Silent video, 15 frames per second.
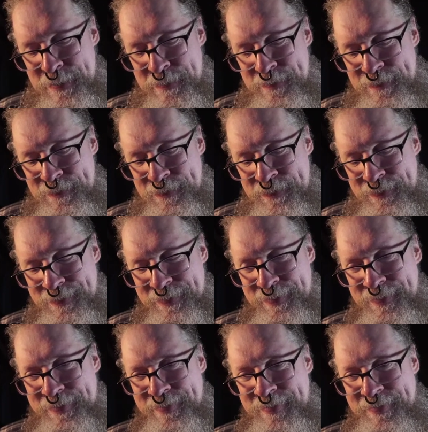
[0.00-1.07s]

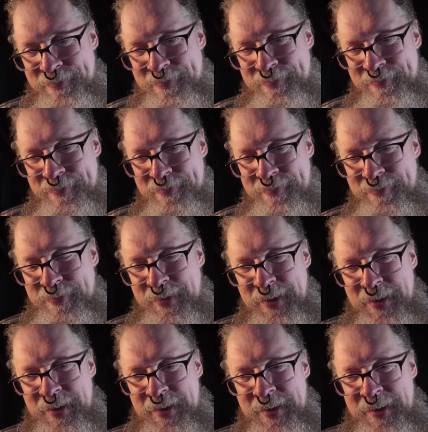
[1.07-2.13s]

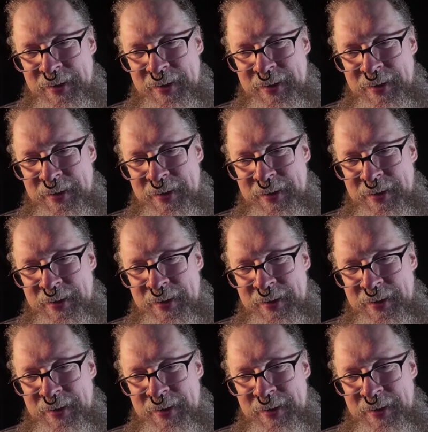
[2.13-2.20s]
No one is speaking in this clip.